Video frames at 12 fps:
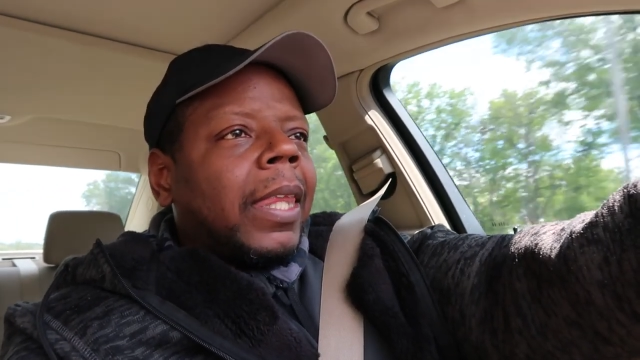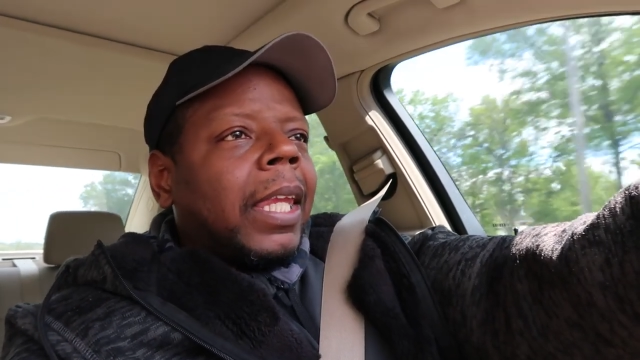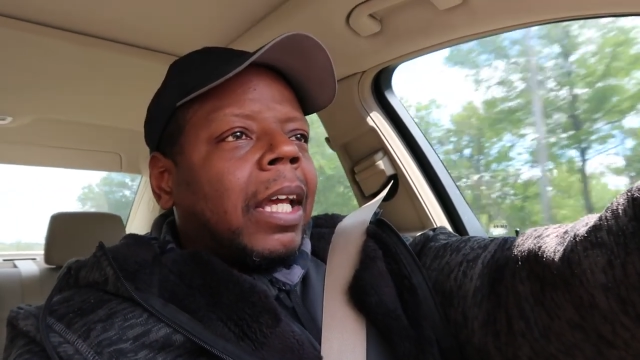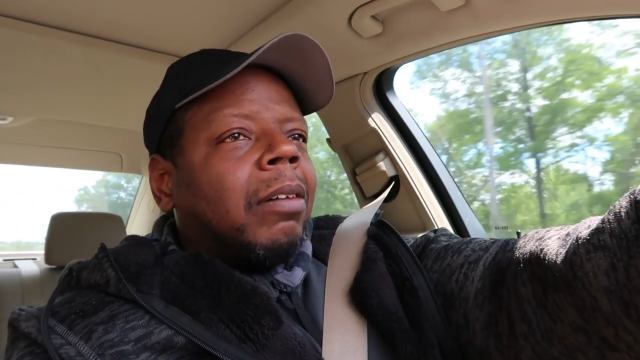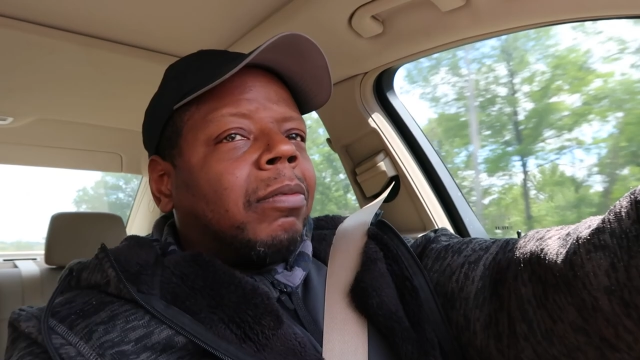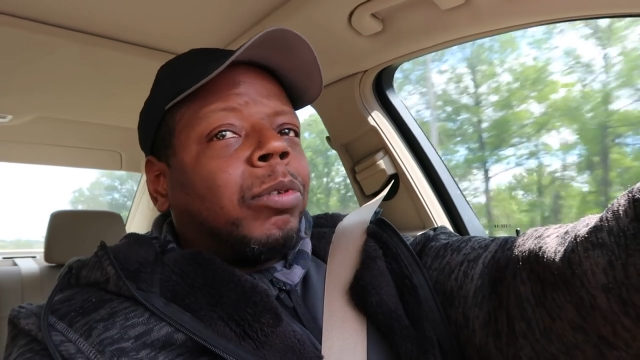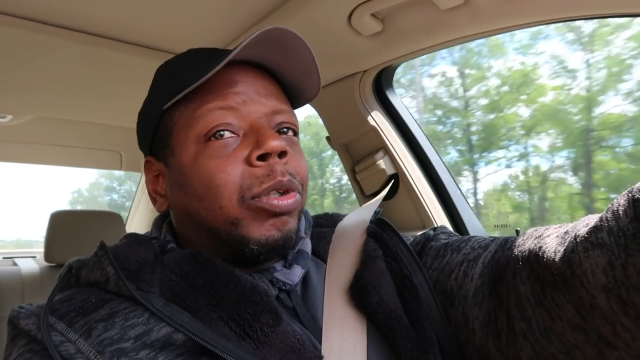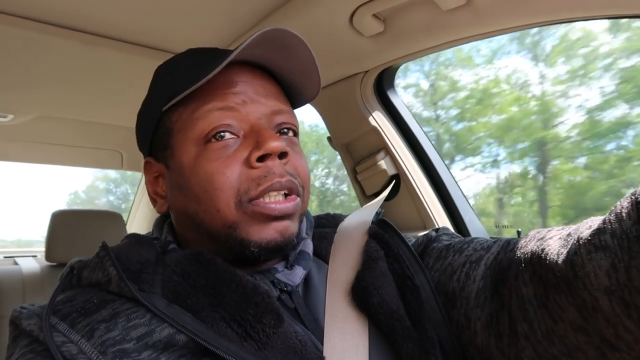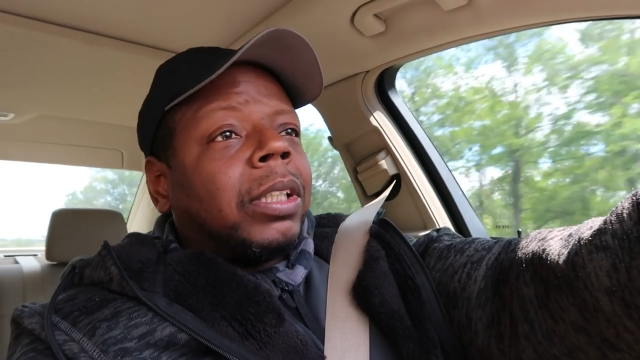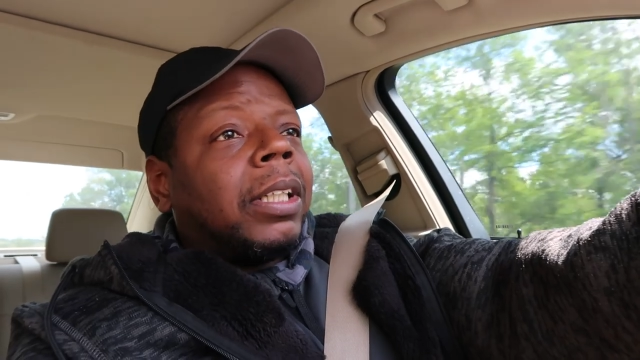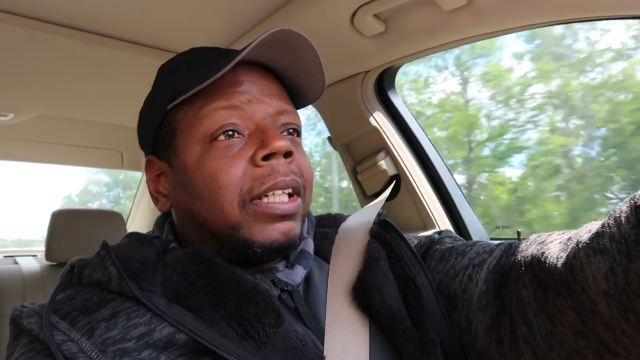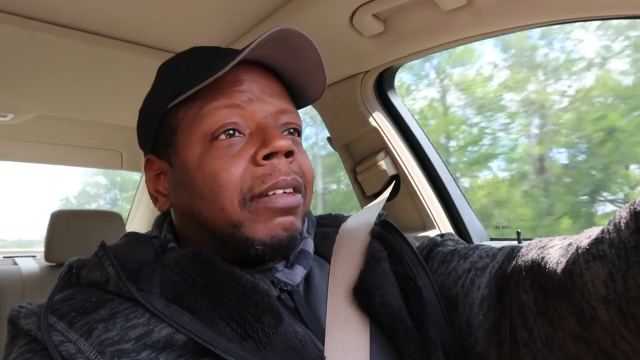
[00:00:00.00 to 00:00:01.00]

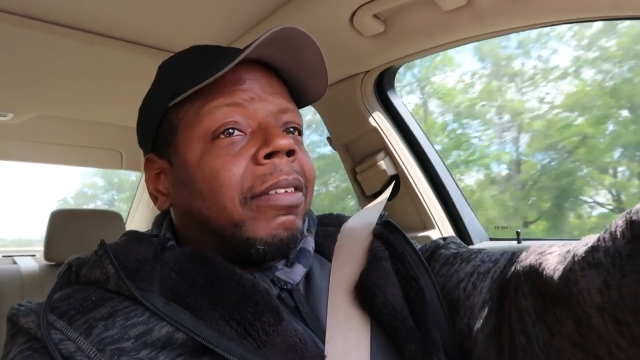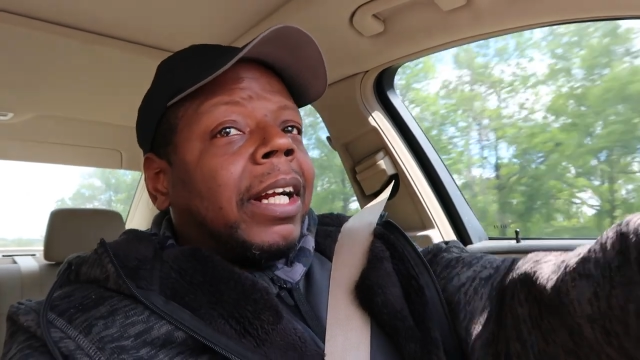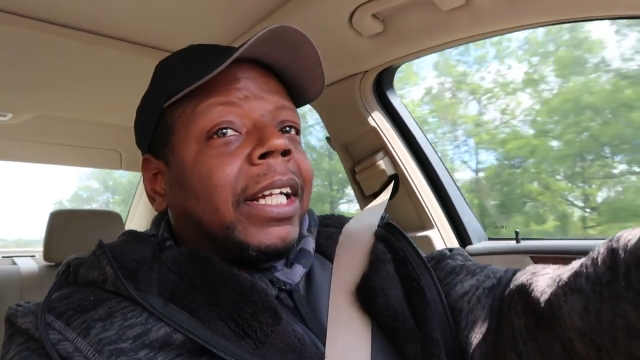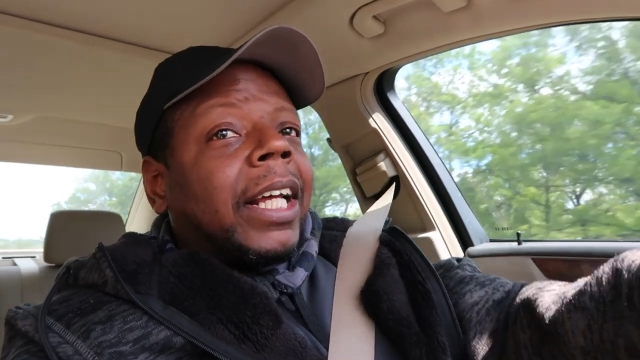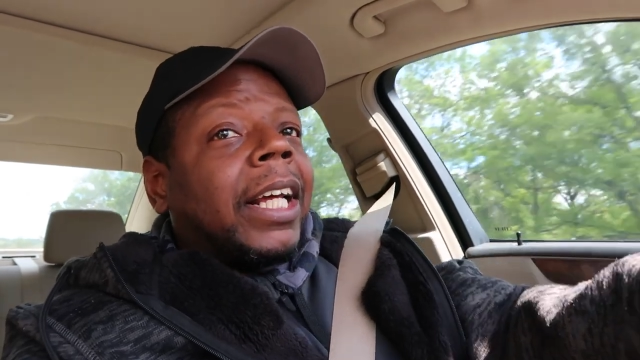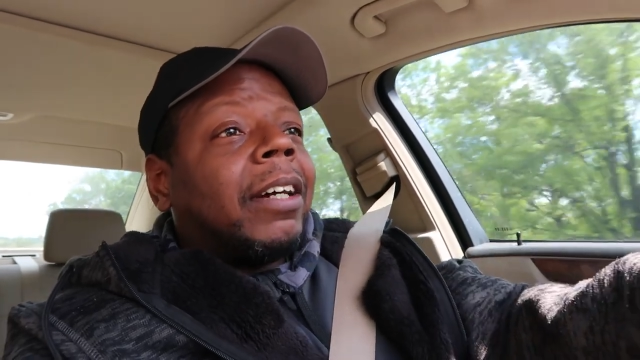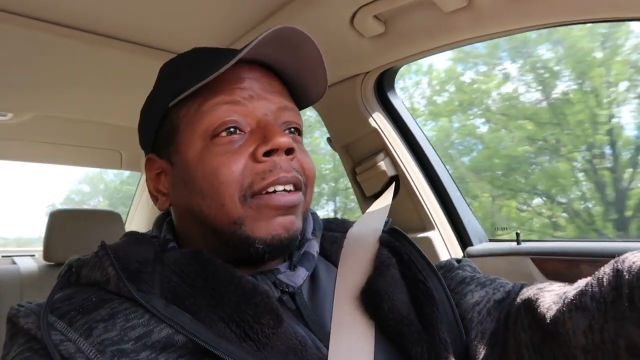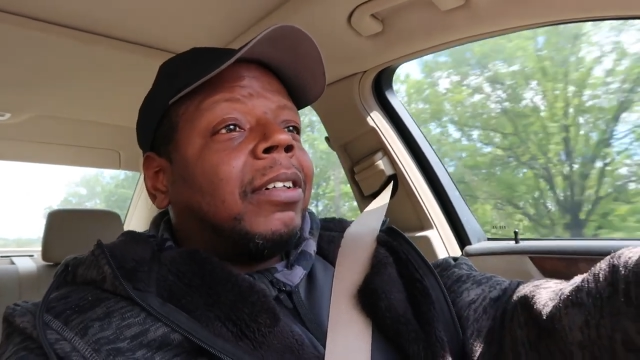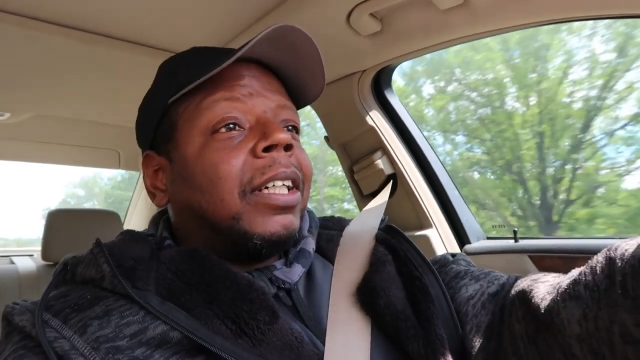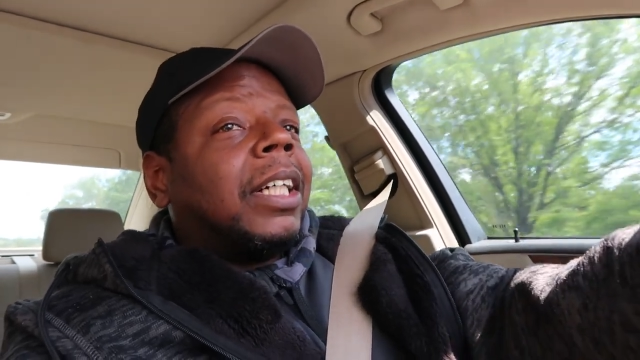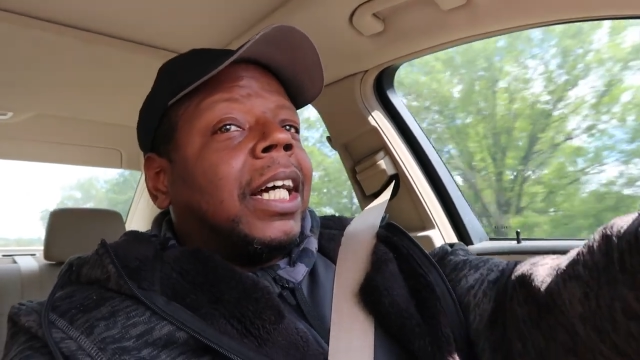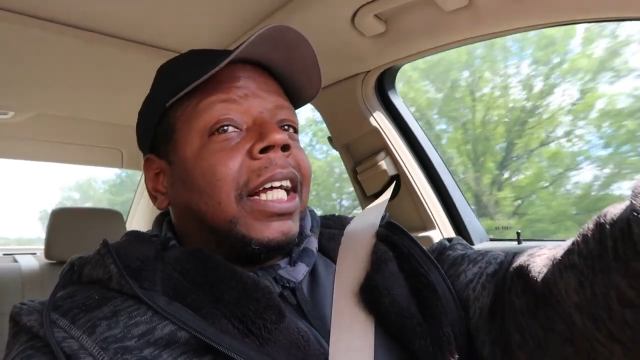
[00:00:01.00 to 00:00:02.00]
Unfortunately, right now,
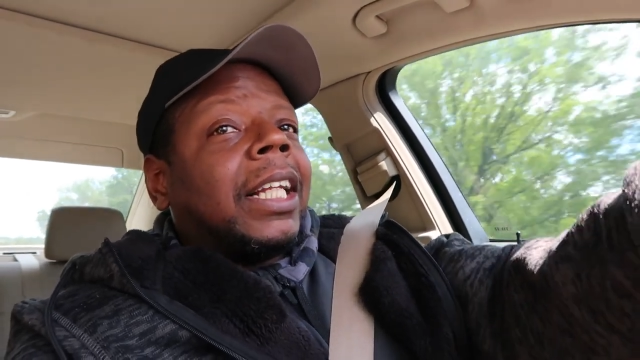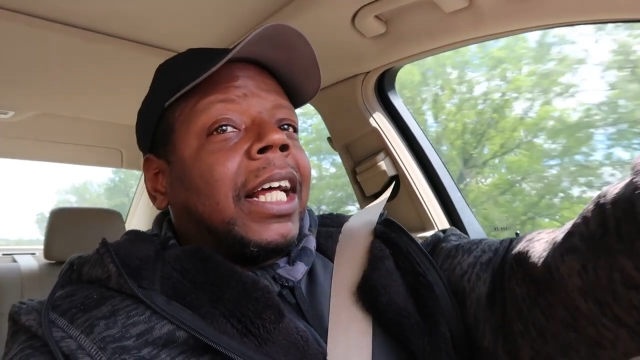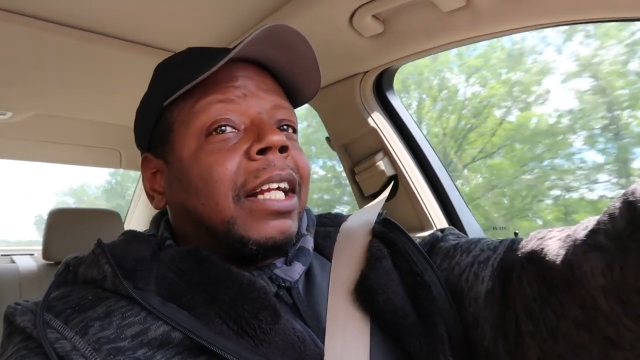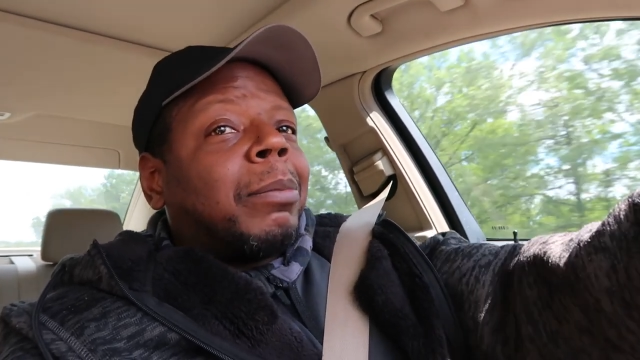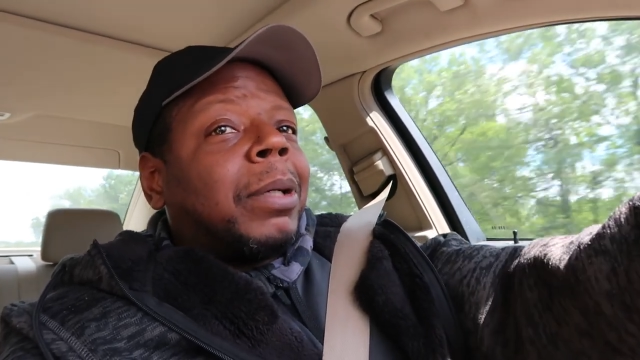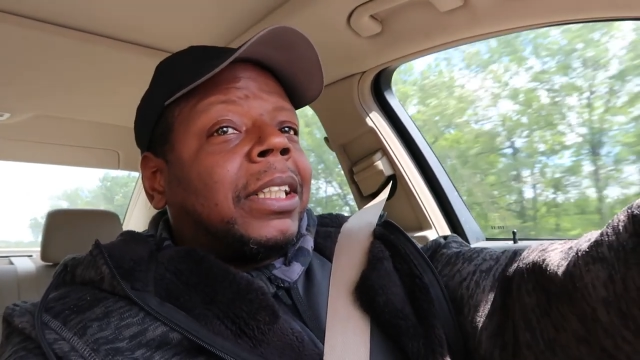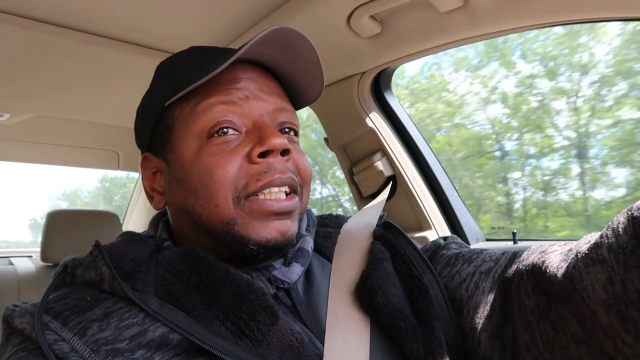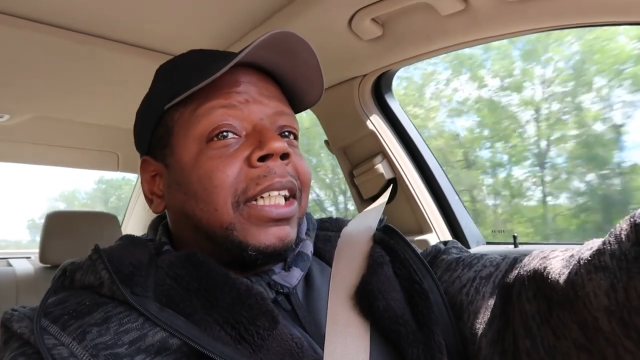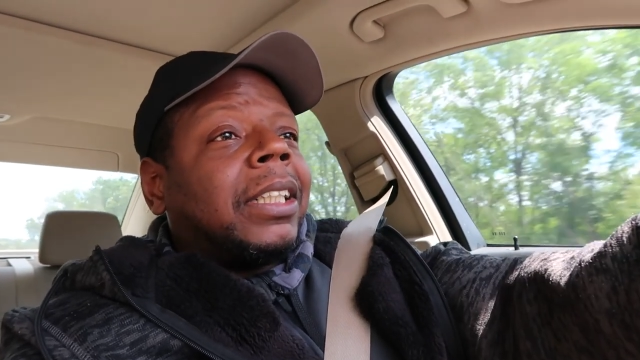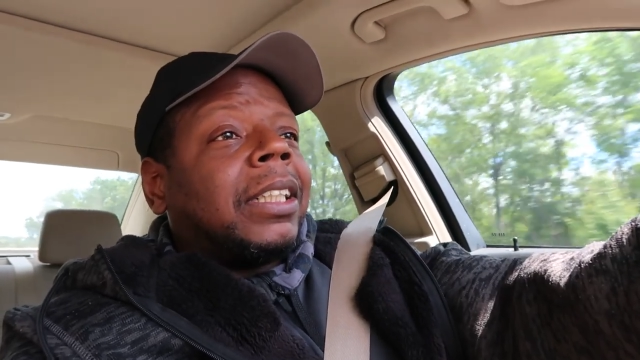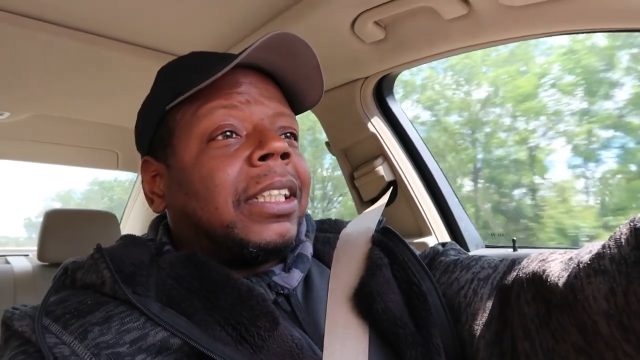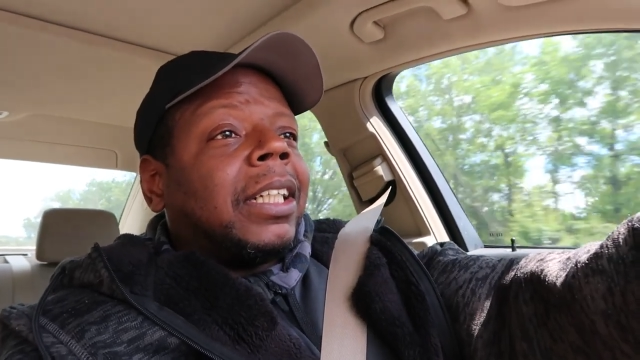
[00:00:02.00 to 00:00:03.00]
a lot of my
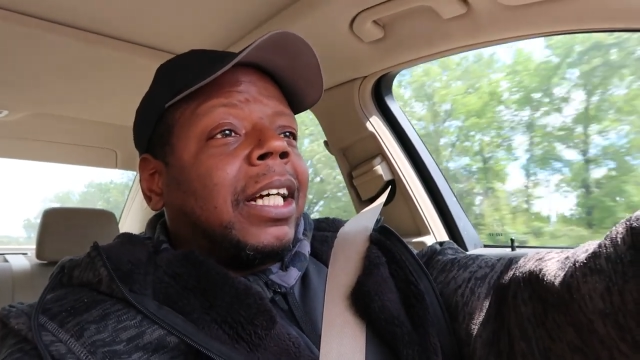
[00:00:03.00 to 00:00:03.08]
tastes,